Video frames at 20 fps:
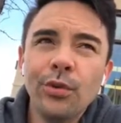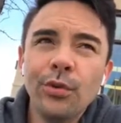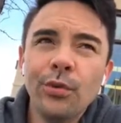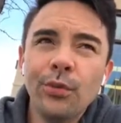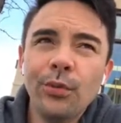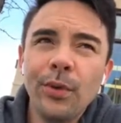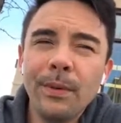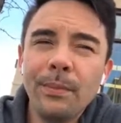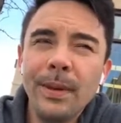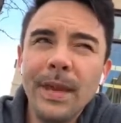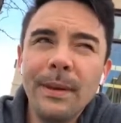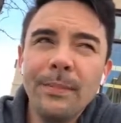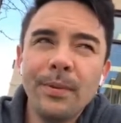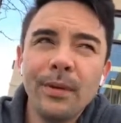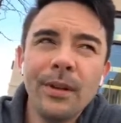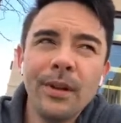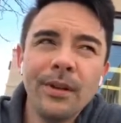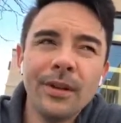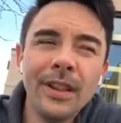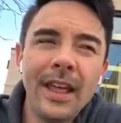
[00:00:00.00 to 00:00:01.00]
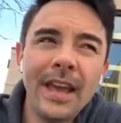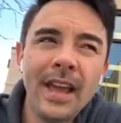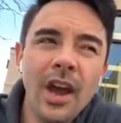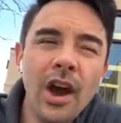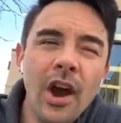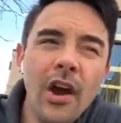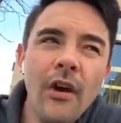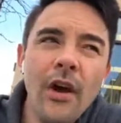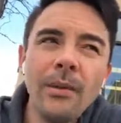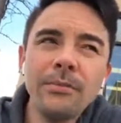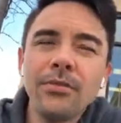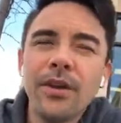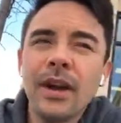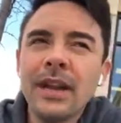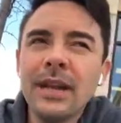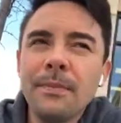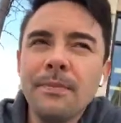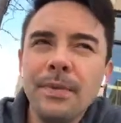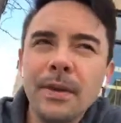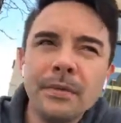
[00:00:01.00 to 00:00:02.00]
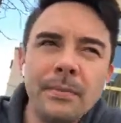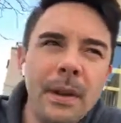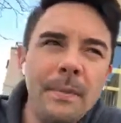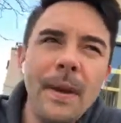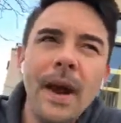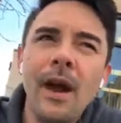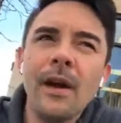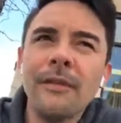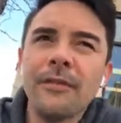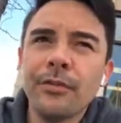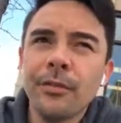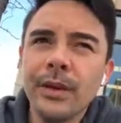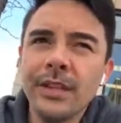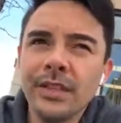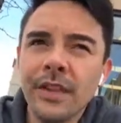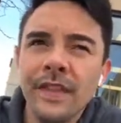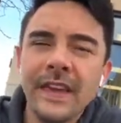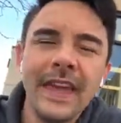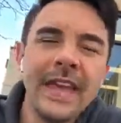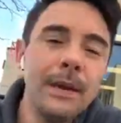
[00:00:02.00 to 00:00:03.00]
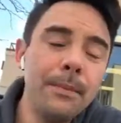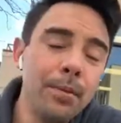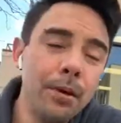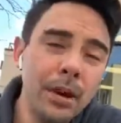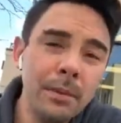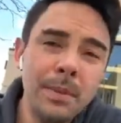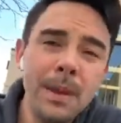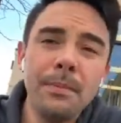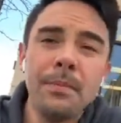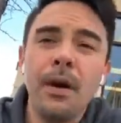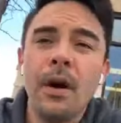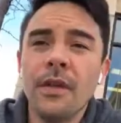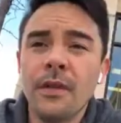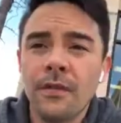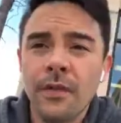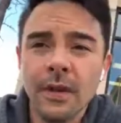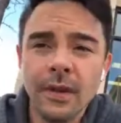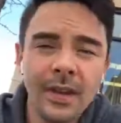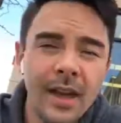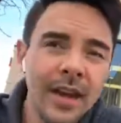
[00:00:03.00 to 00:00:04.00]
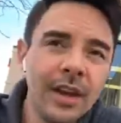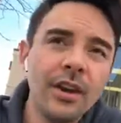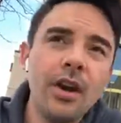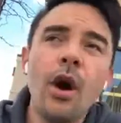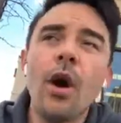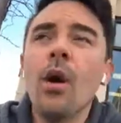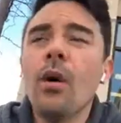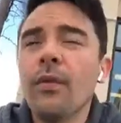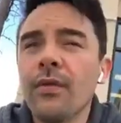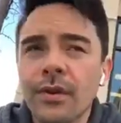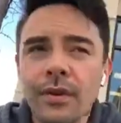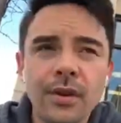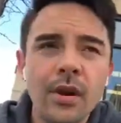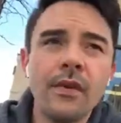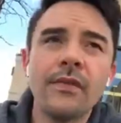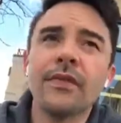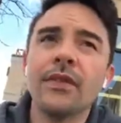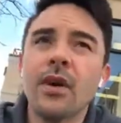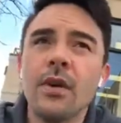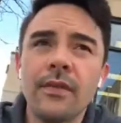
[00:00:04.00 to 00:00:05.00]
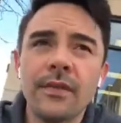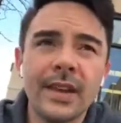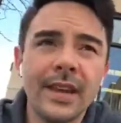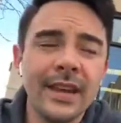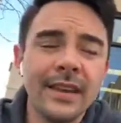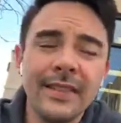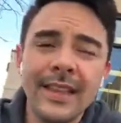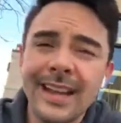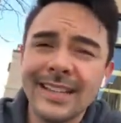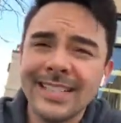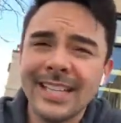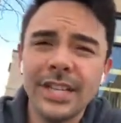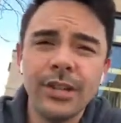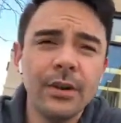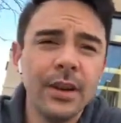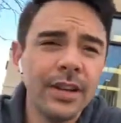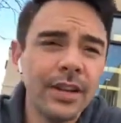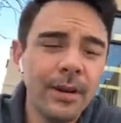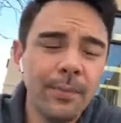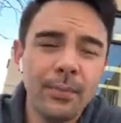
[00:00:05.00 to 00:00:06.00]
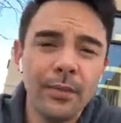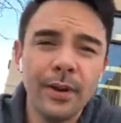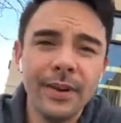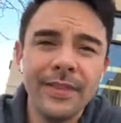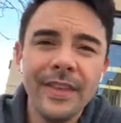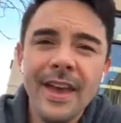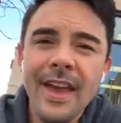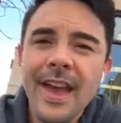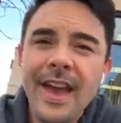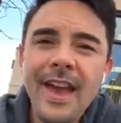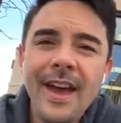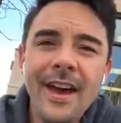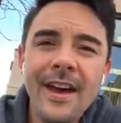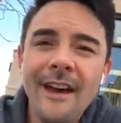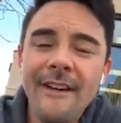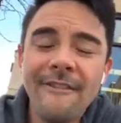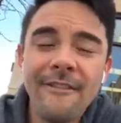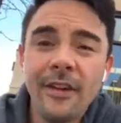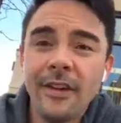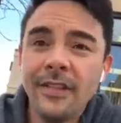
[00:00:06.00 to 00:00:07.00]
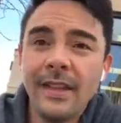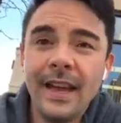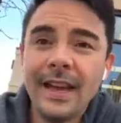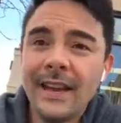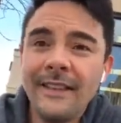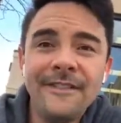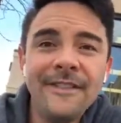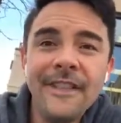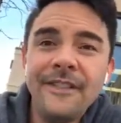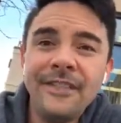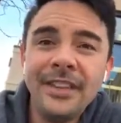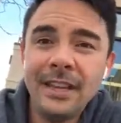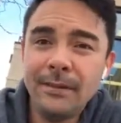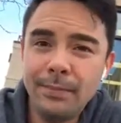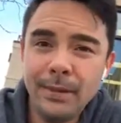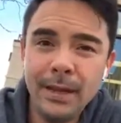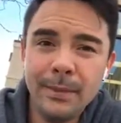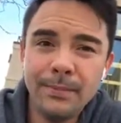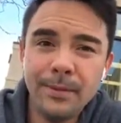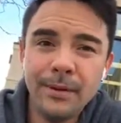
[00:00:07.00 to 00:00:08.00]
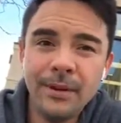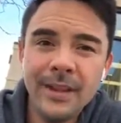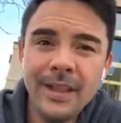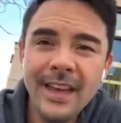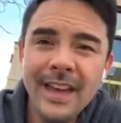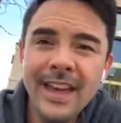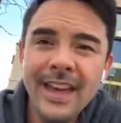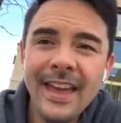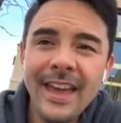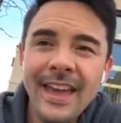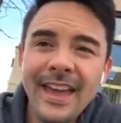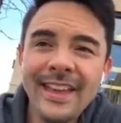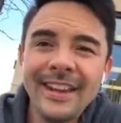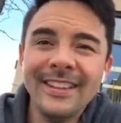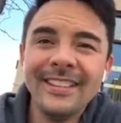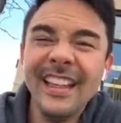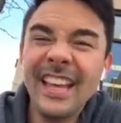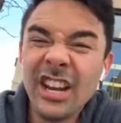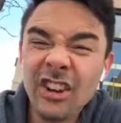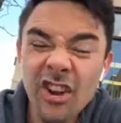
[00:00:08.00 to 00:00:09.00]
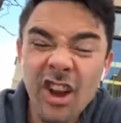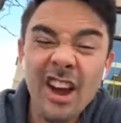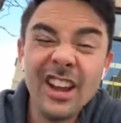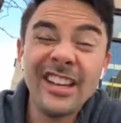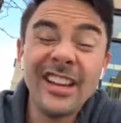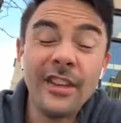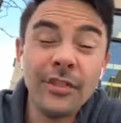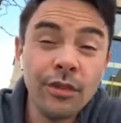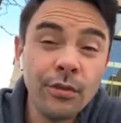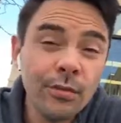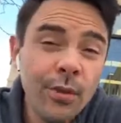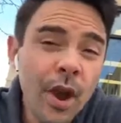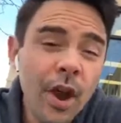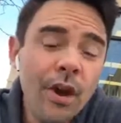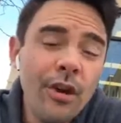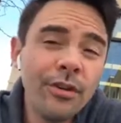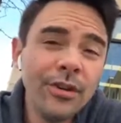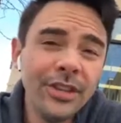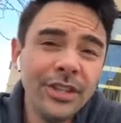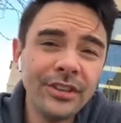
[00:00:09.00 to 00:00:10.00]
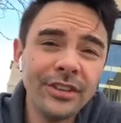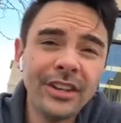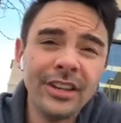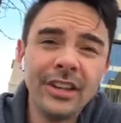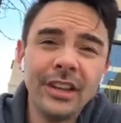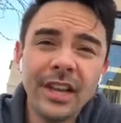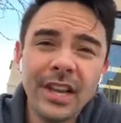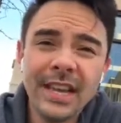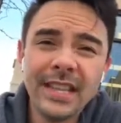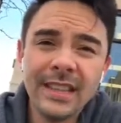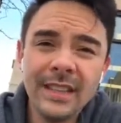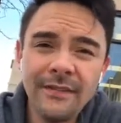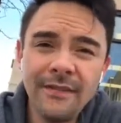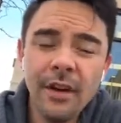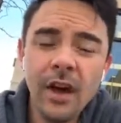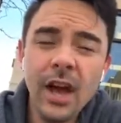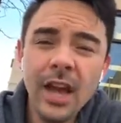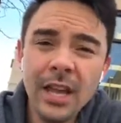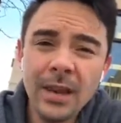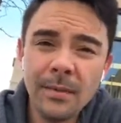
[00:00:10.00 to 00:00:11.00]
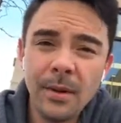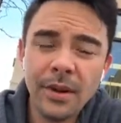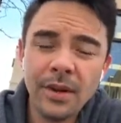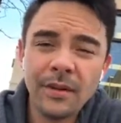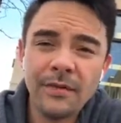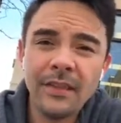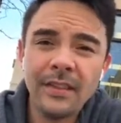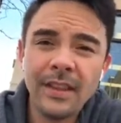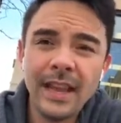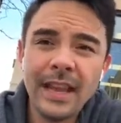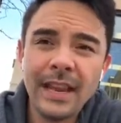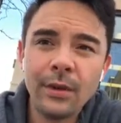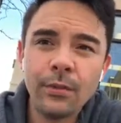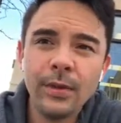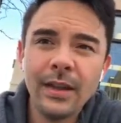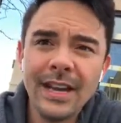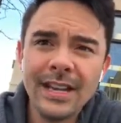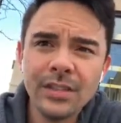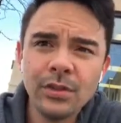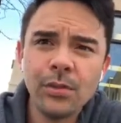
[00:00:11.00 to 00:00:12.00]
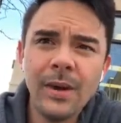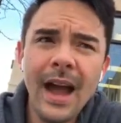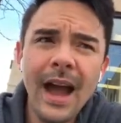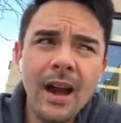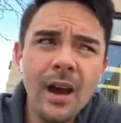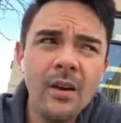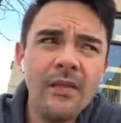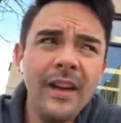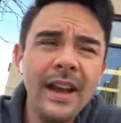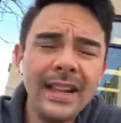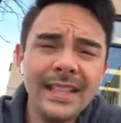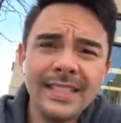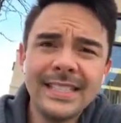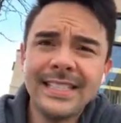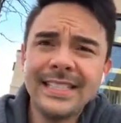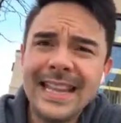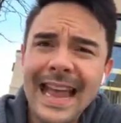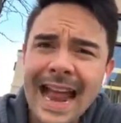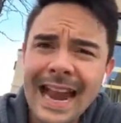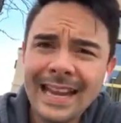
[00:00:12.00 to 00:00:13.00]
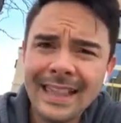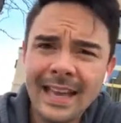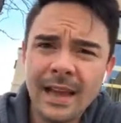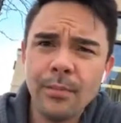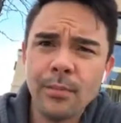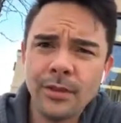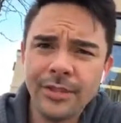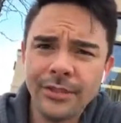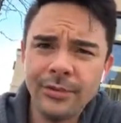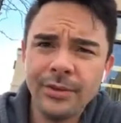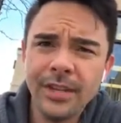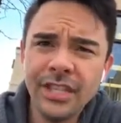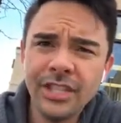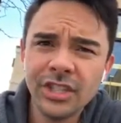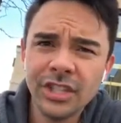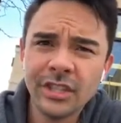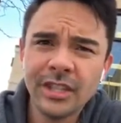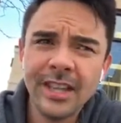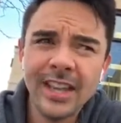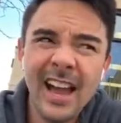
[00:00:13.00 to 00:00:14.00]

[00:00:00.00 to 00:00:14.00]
When people are like, oh, I'm trying to build my power of 3, so they keep putting people on the front line over and over and over again, that's how you end up with a front line of 15 people. And later on down the road, you're going to look at the volume on your front line and realize, wow, if I had stacked that more strategically,